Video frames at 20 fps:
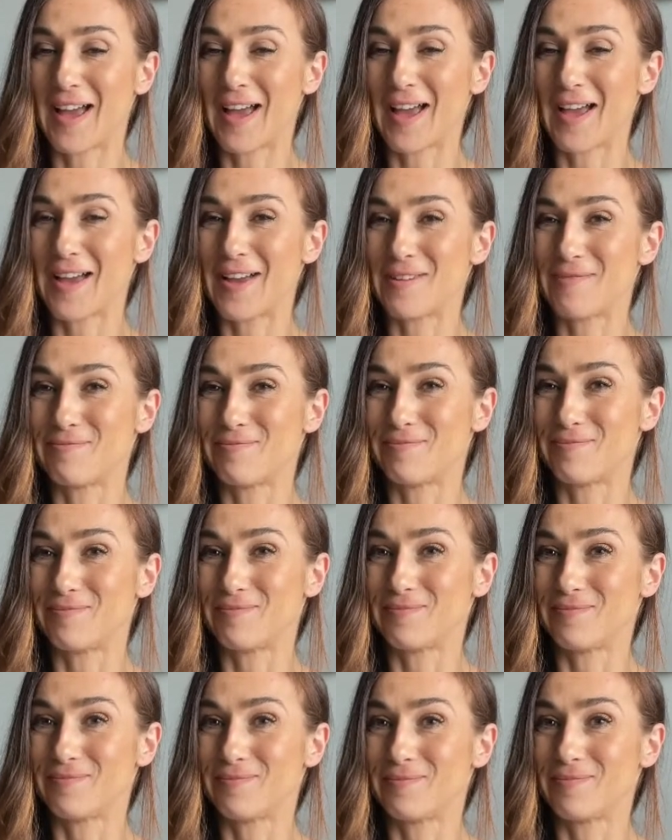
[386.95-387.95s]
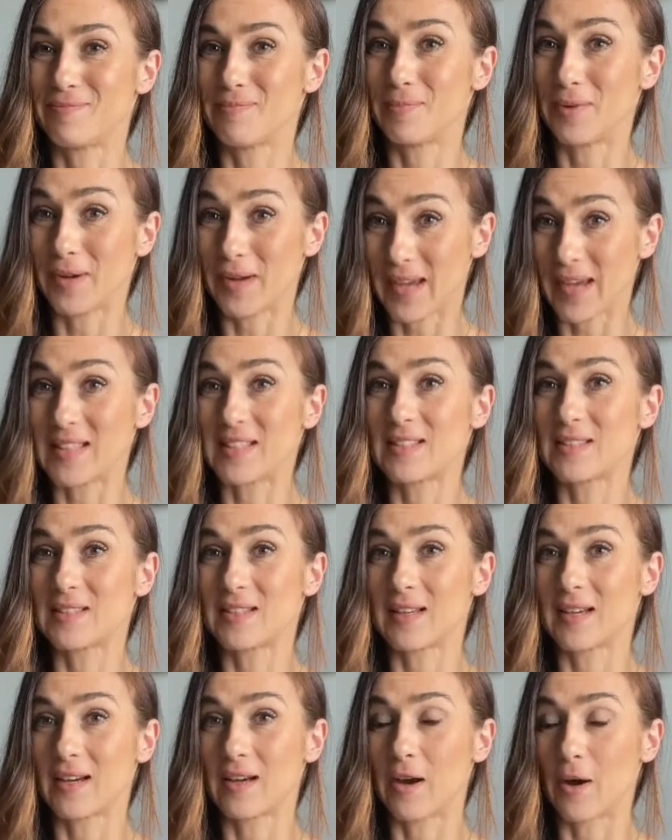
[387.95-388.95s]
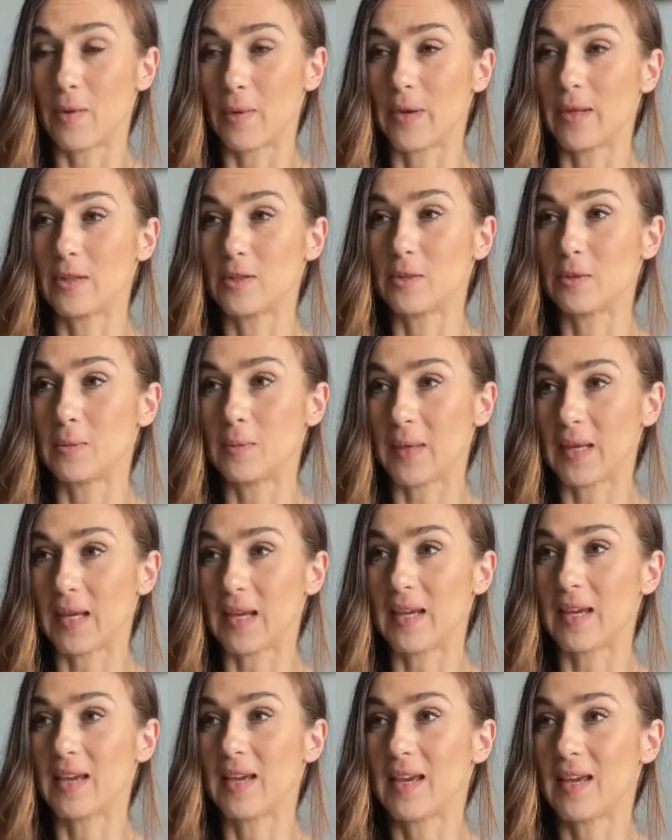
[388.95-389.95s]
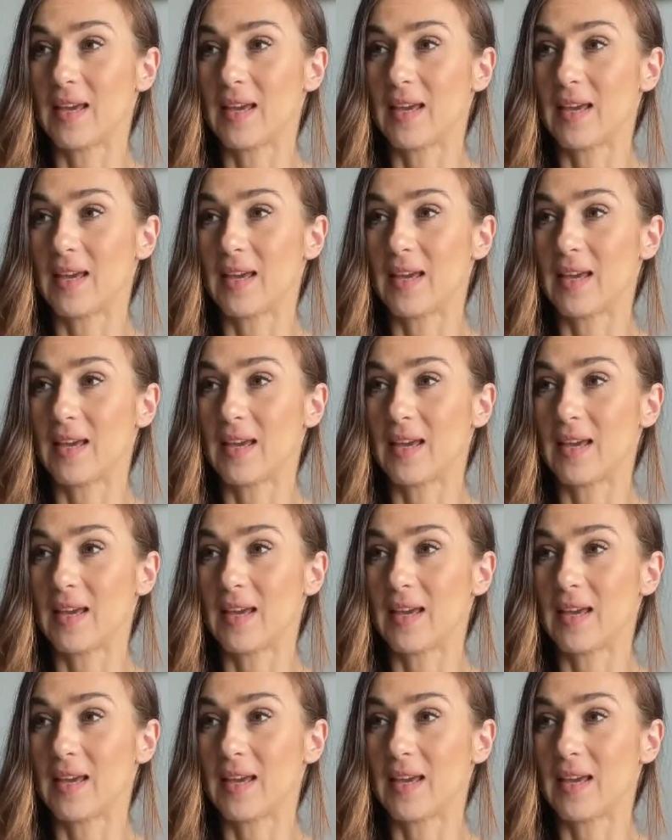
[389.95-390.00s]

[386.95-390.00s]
Um, but it's going to be